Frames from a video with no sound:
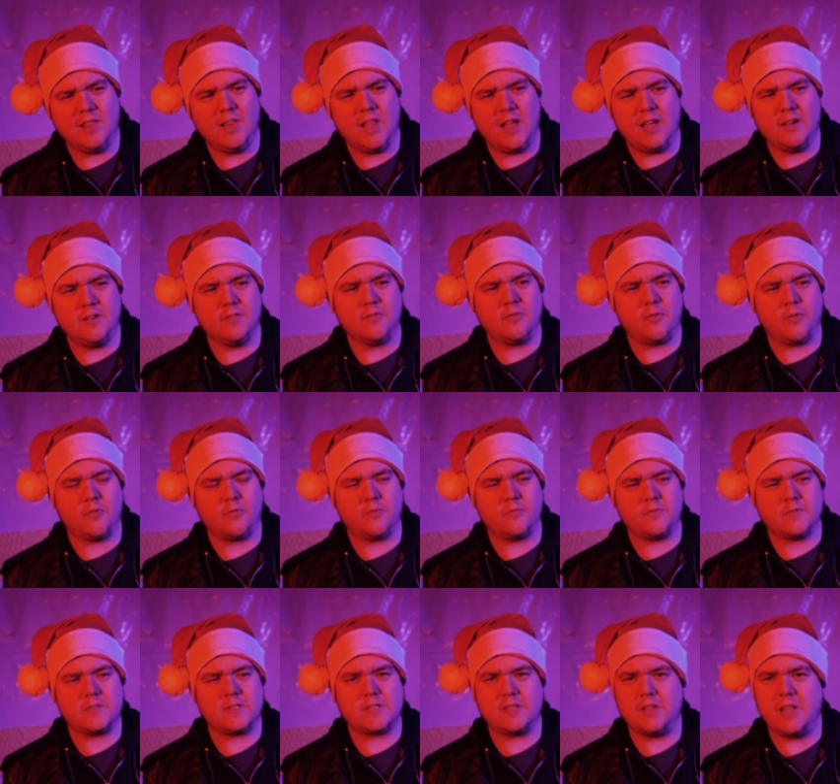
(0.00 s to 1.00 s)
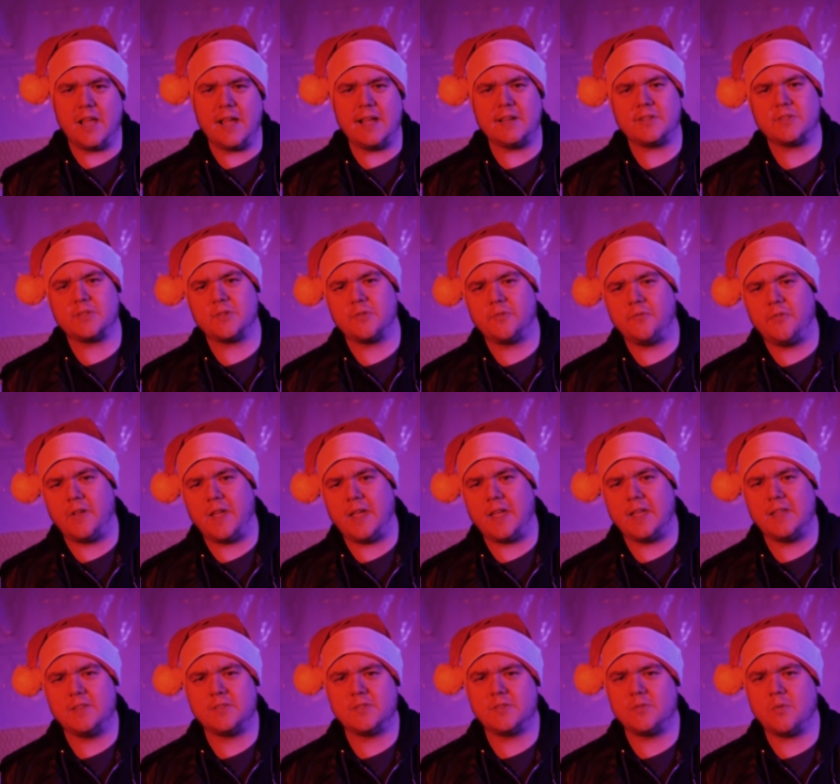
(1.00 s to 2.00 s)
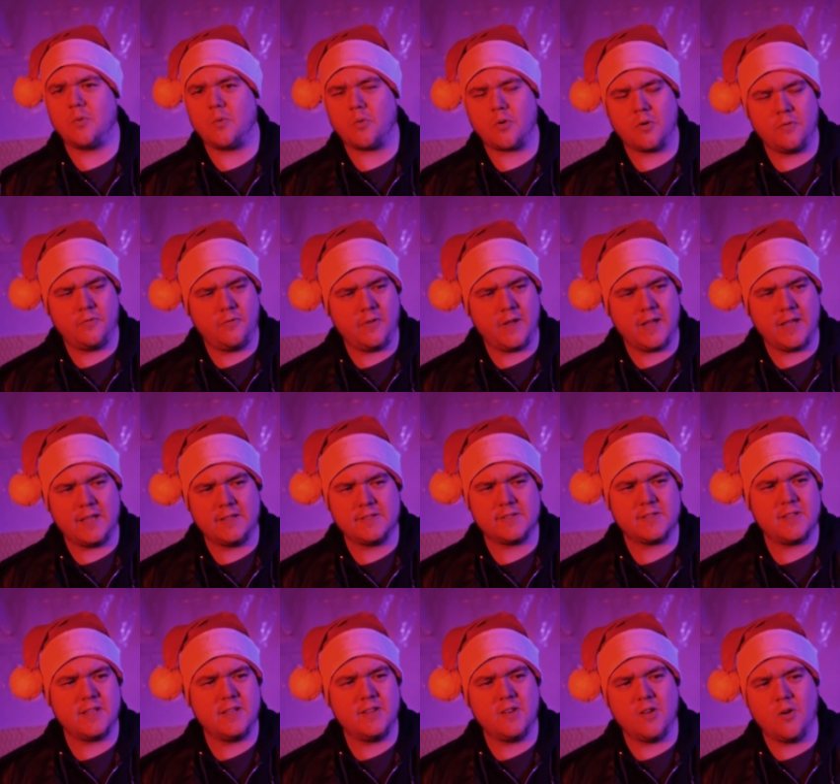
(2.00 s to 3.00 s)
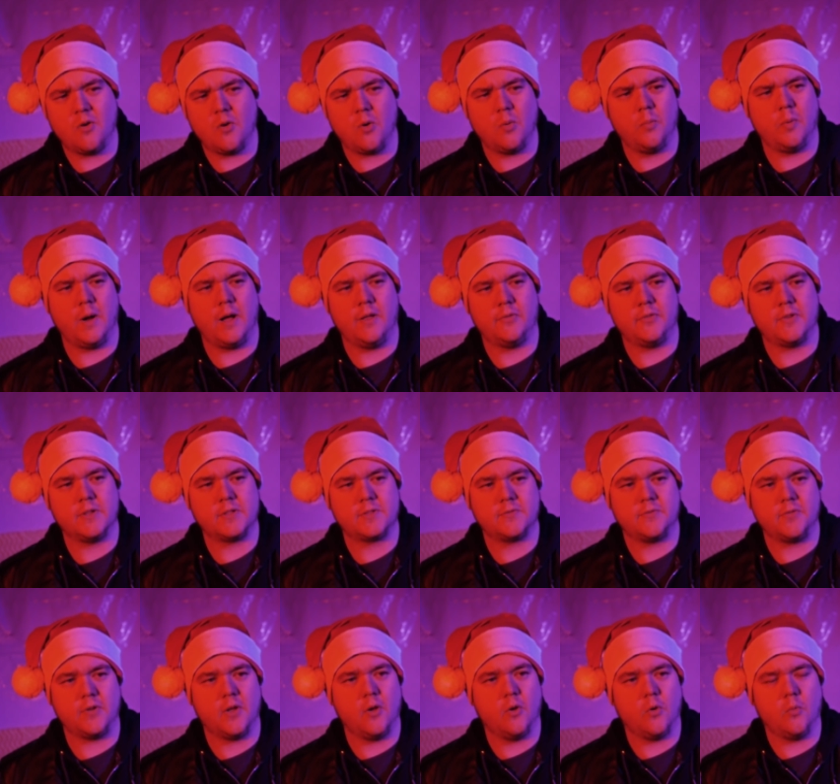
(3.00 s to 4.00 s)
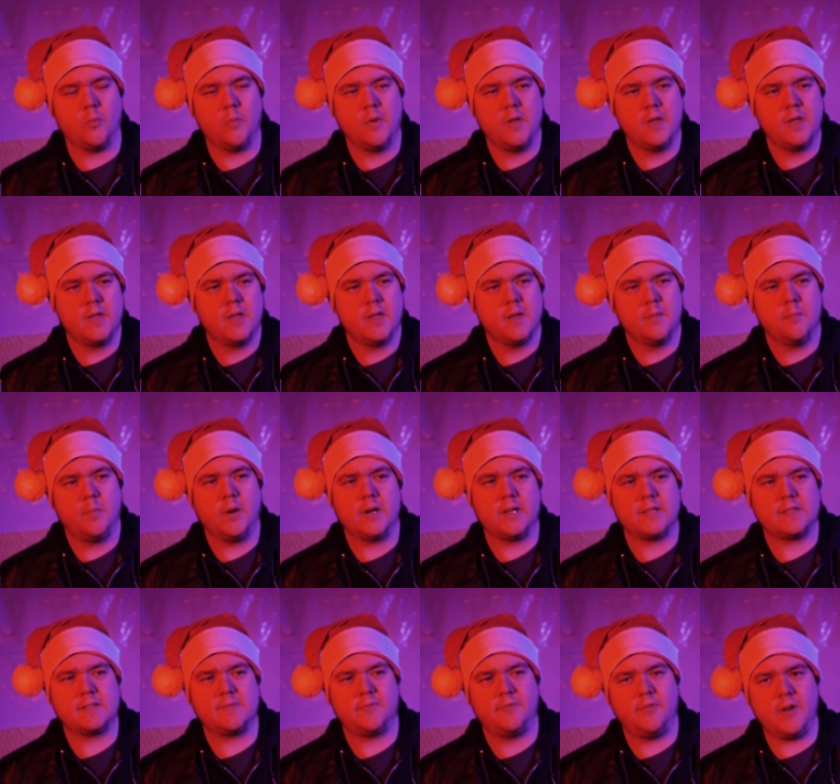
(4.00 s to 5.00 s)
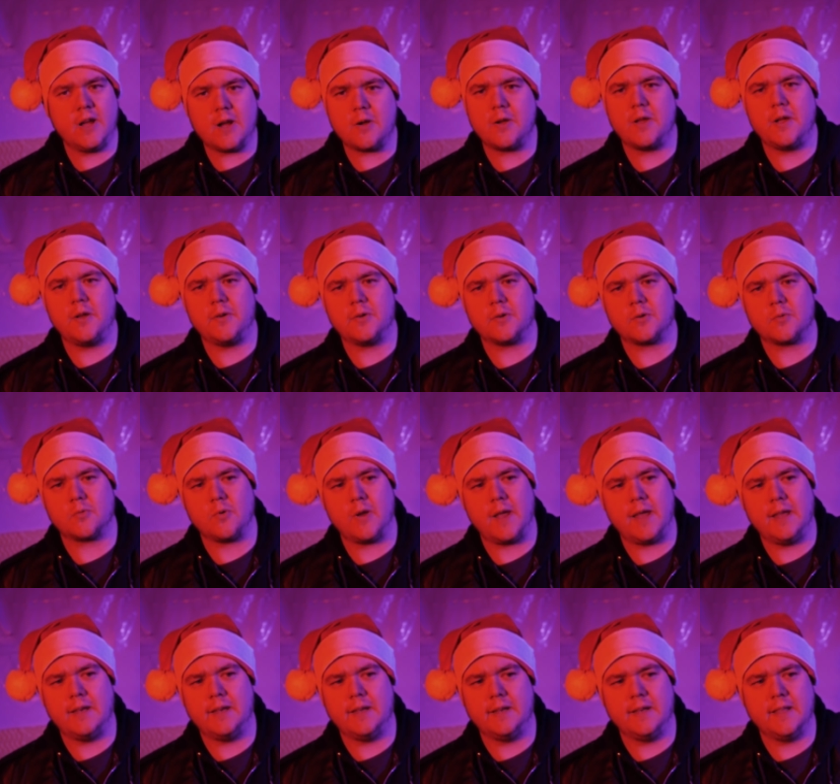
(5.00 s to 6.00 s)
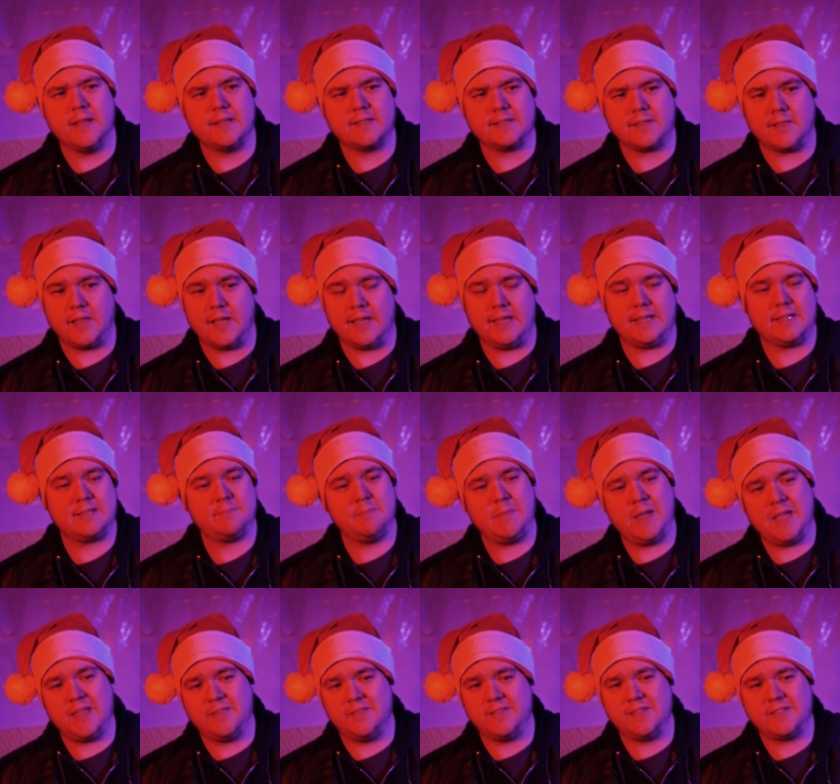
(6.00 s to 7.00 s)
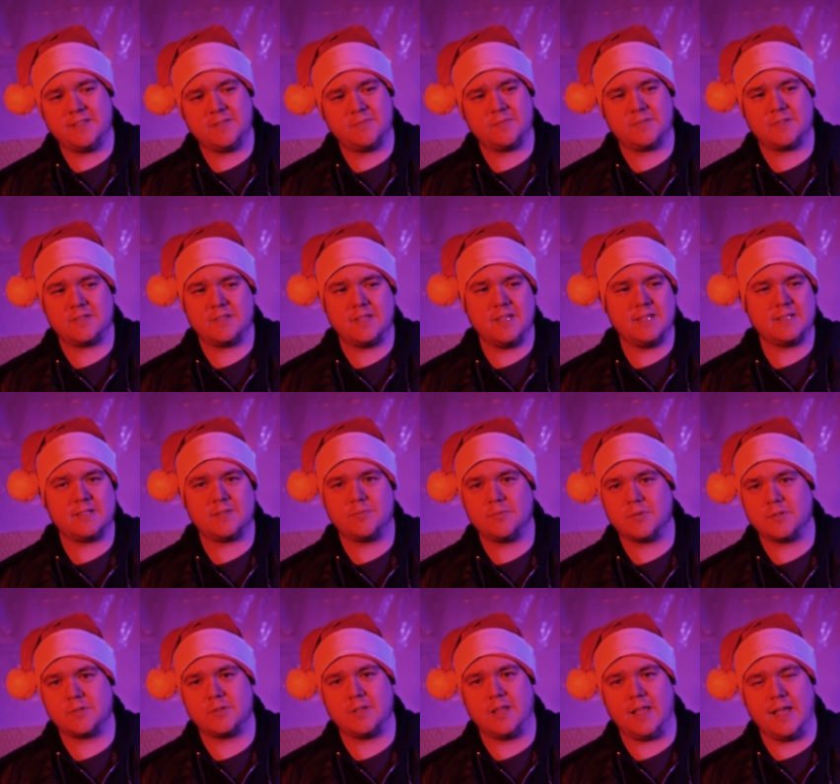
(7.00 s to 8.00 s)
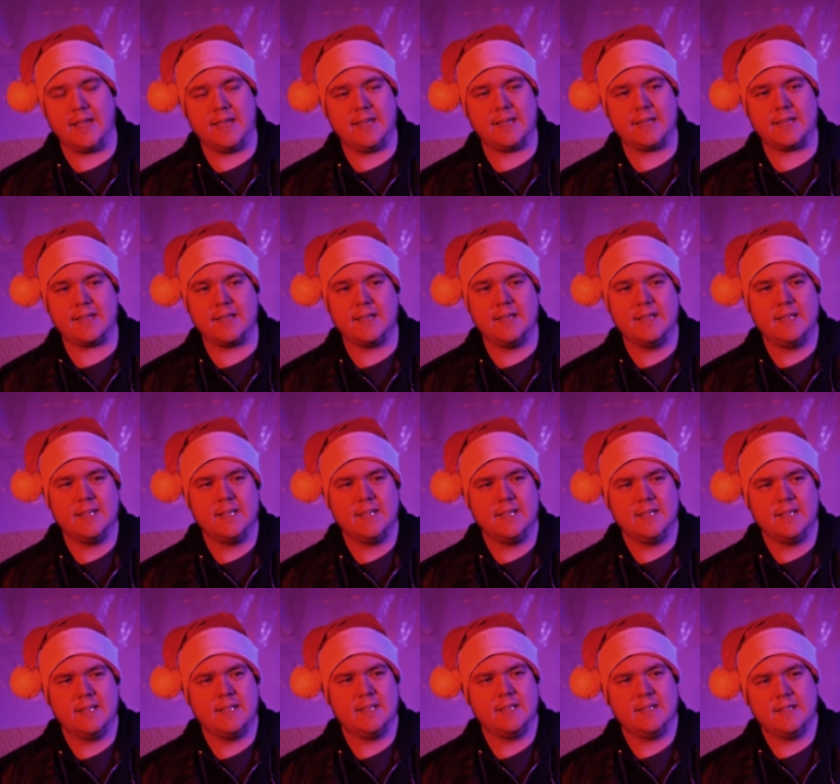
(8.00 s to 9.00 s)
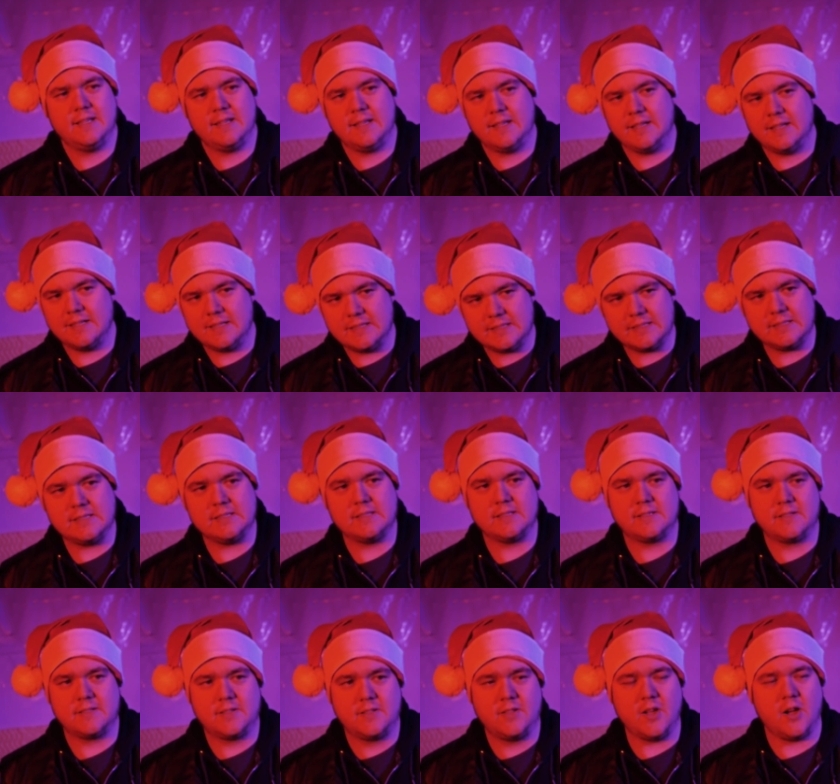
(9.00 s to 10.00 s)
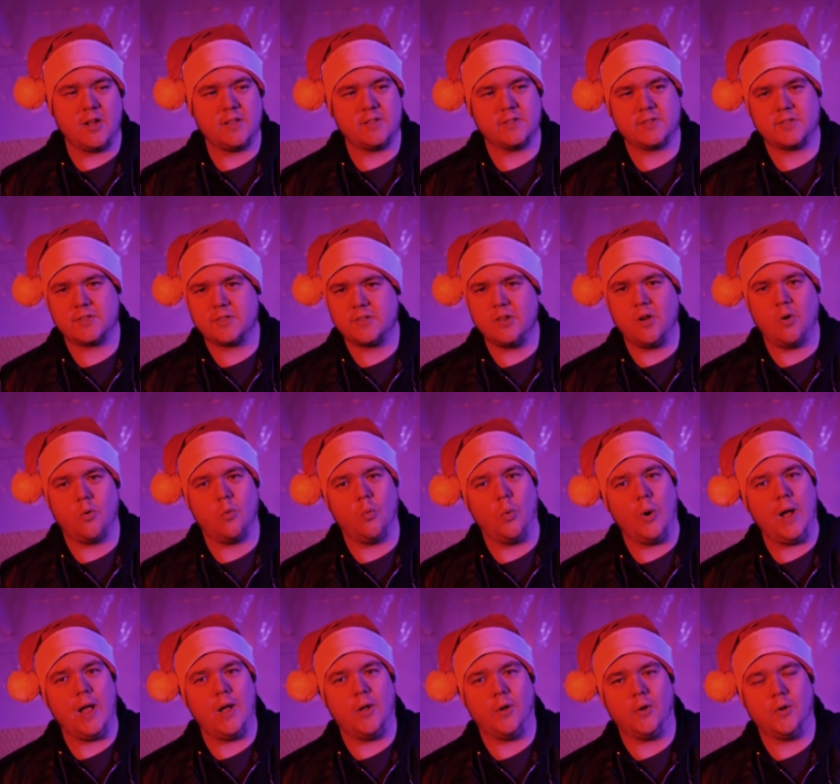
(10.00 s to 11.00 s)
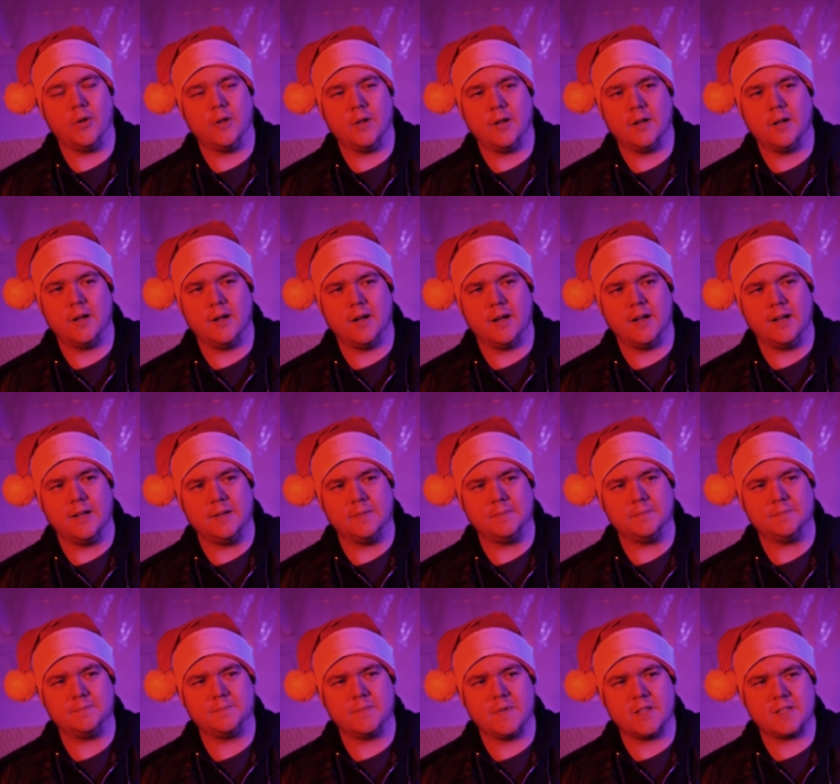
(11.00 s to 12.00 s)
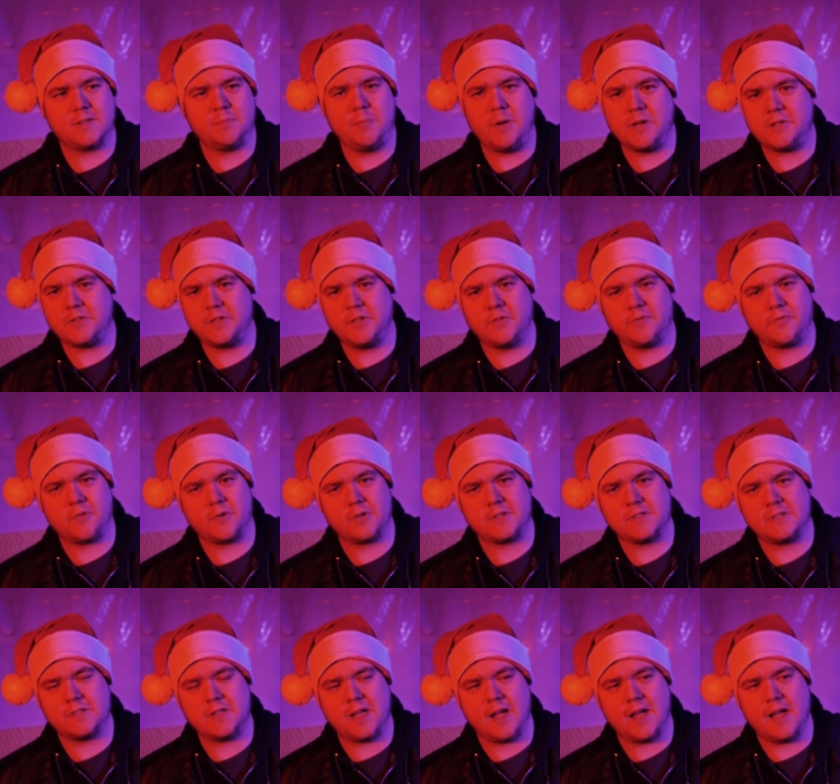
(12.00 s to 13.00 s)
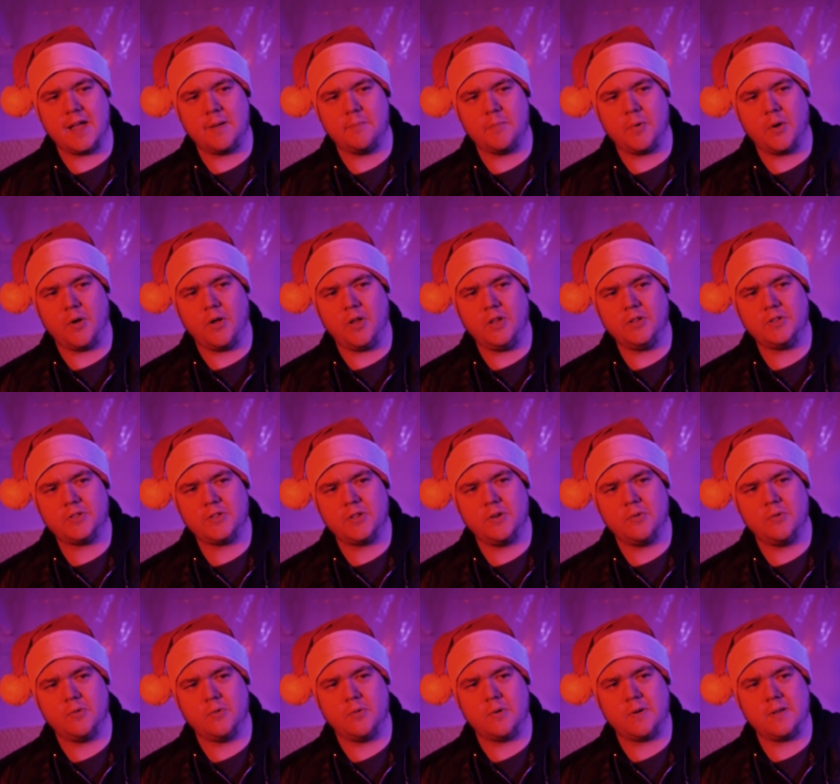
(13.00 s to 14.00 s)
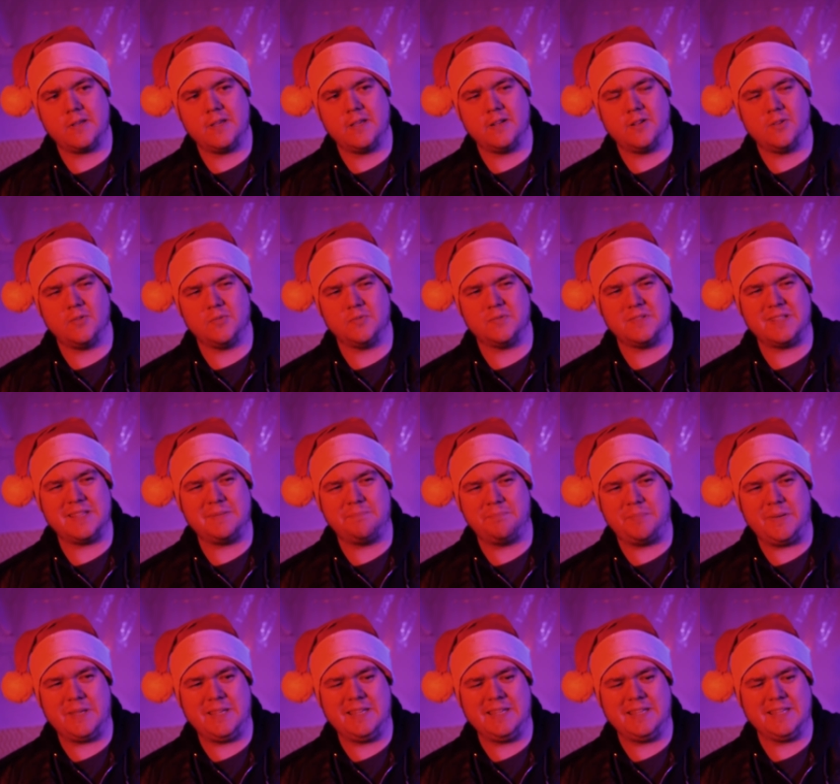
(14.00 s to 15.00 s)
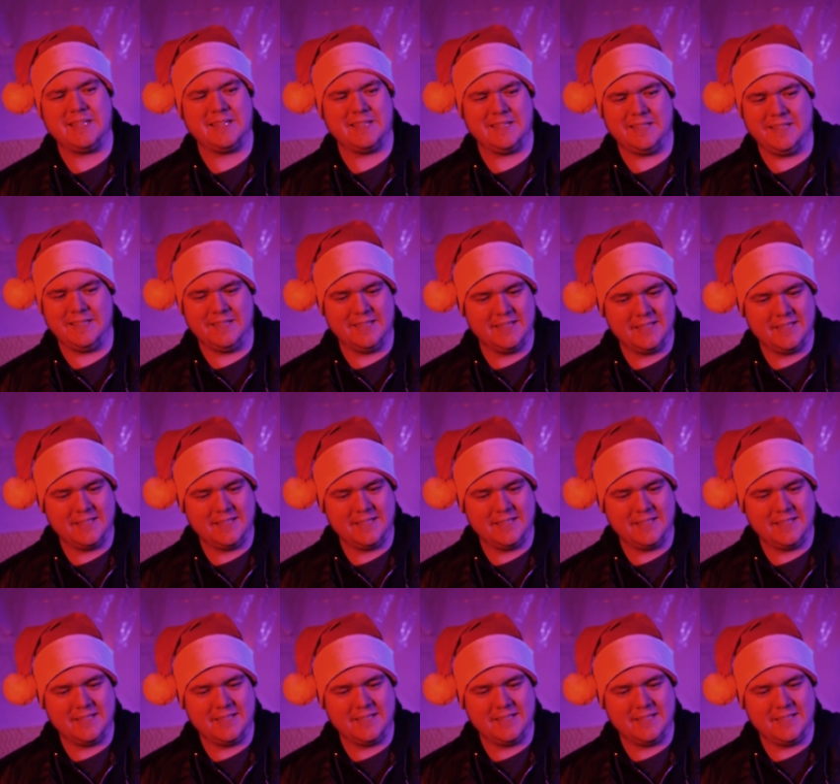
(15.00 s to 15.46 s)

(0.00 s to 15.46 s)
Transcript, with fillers: lot of slasher fans and horror fans, they know about this film, but it's very underrated as like, man, this this was like done so well um, especially for its time, but also, you know, it being,